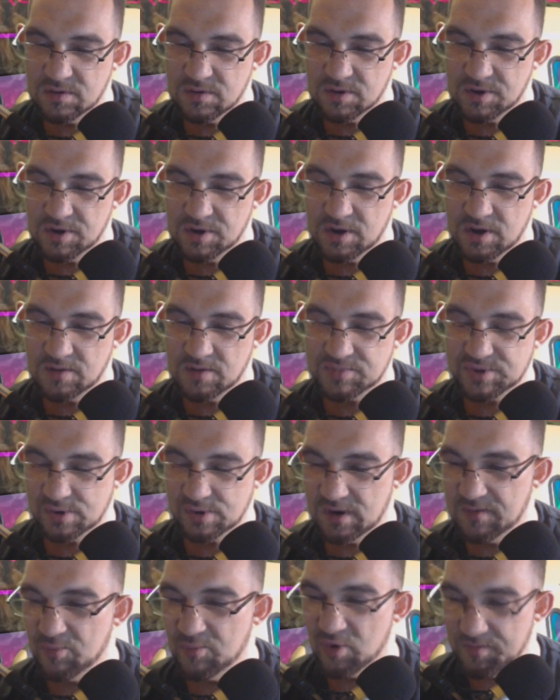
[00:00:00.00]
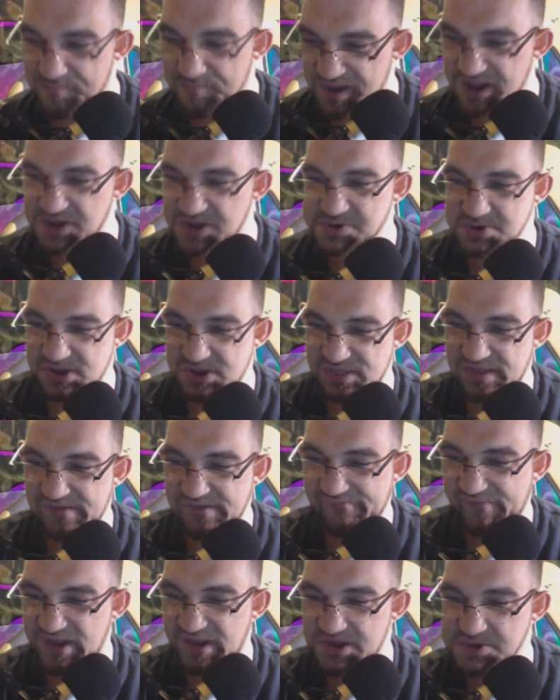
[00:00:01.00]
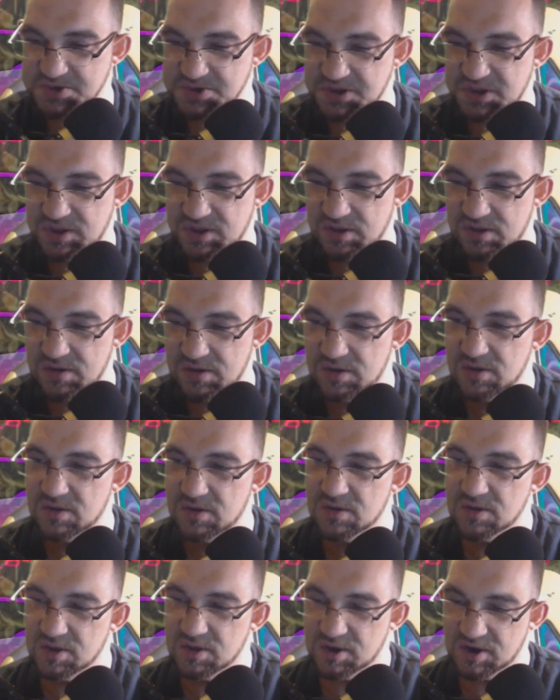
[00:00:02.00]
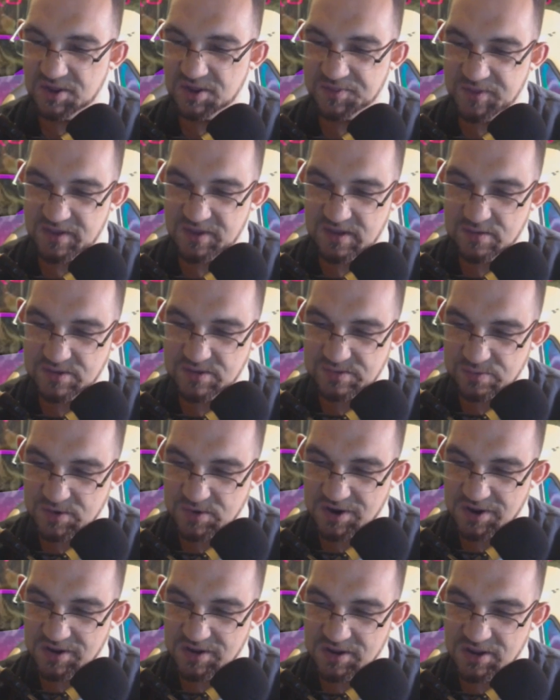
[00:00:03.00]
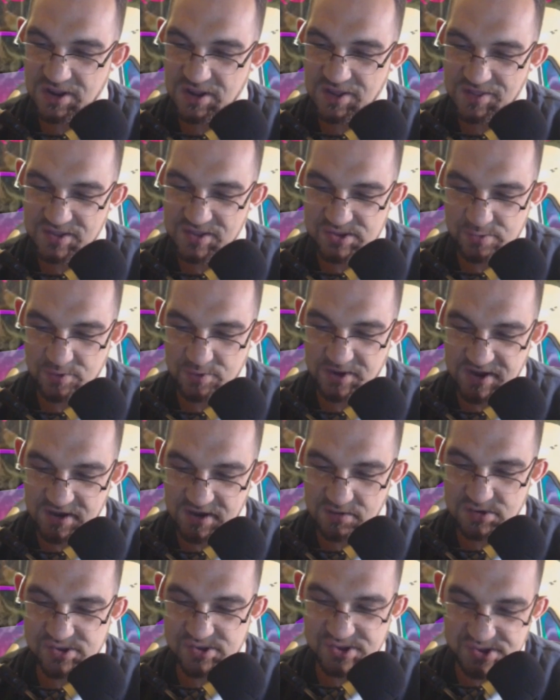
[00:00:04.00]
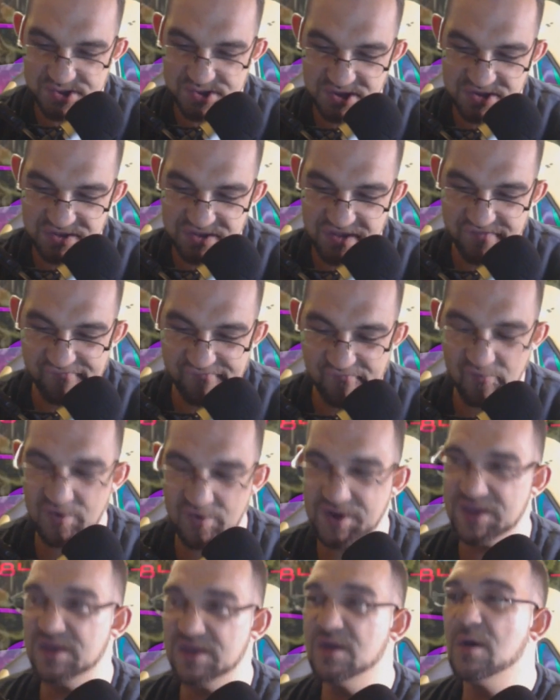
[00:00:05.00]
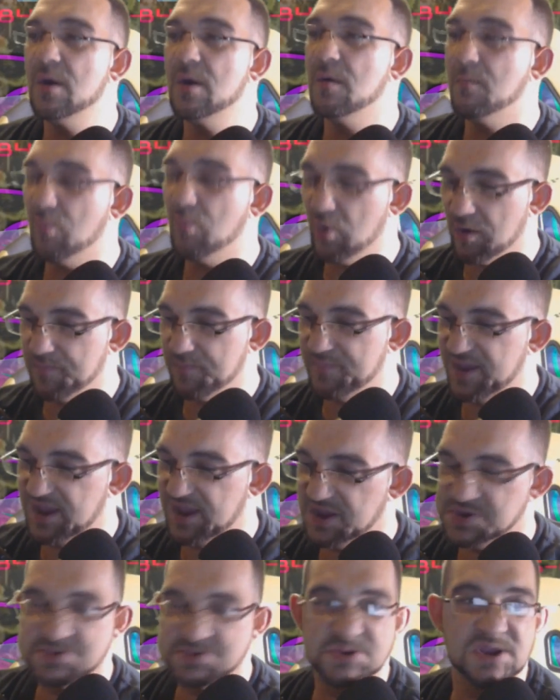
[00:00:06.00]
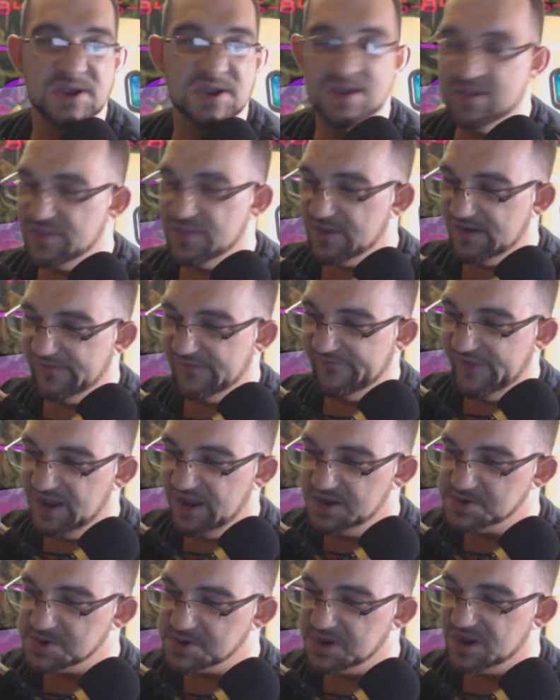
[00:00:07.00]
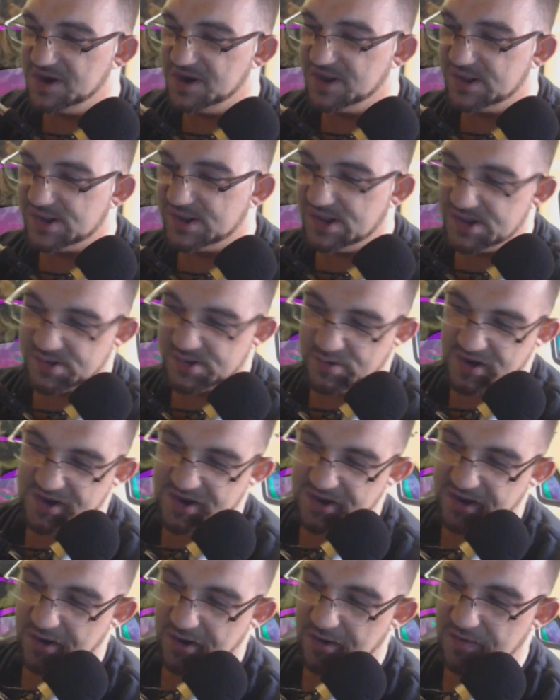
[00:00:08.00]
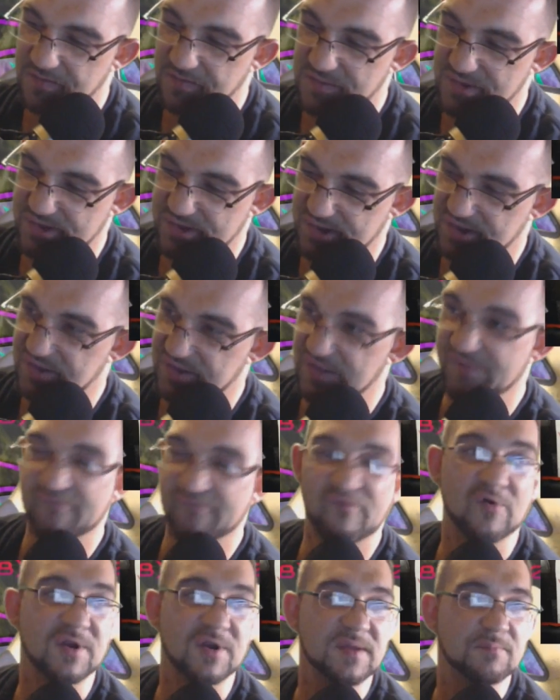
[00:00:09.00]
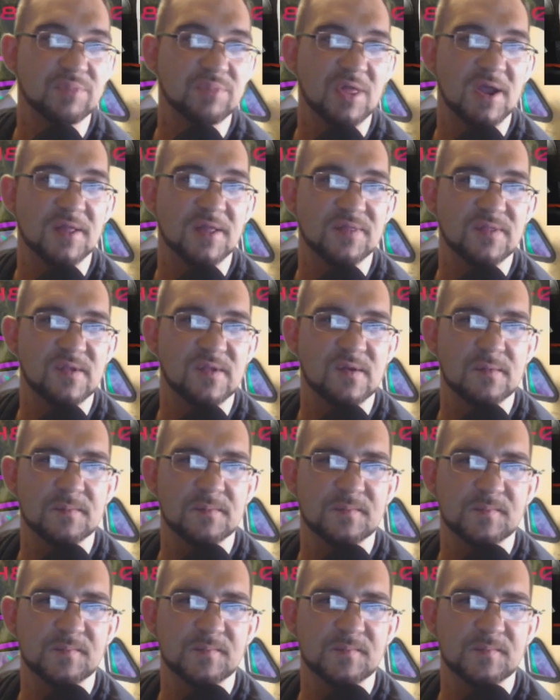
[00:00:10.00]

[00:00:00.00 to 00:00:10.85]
Or no, I'm sorry, more PG than VG. And I think I was right. Yeah, this one here is a 60-40, more PG than VG. And it says right here, 60-40 blend.